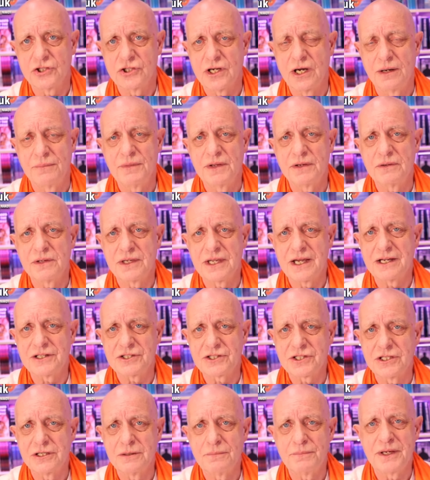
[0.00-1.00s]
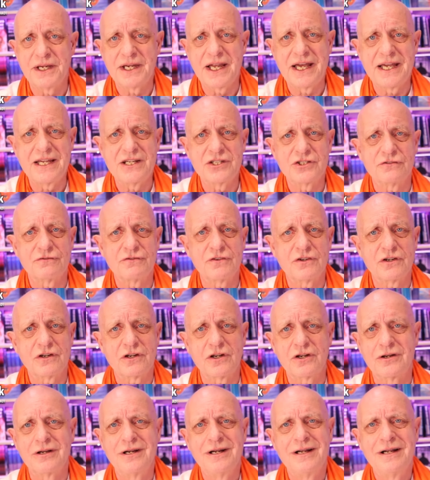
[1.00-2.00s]
I mean, that's going to be an age of
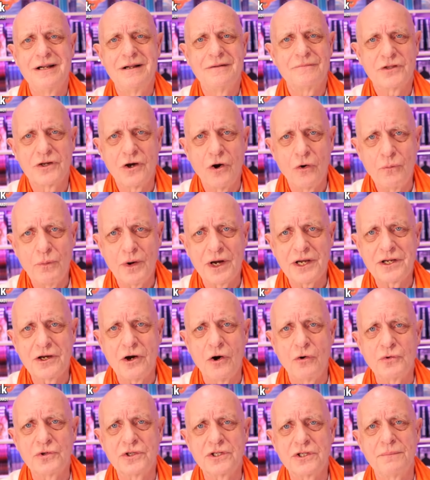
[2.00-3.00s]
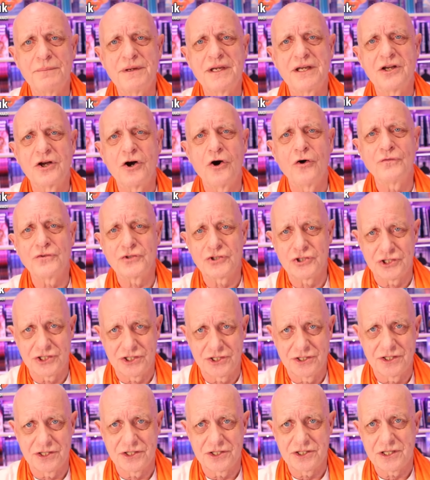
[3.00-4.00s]
Gold by golden, I mean
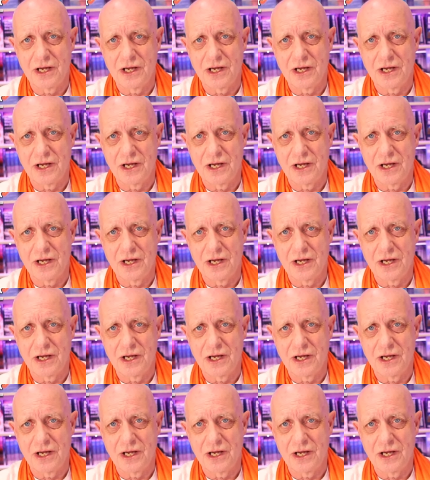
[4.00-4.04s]
consciousness,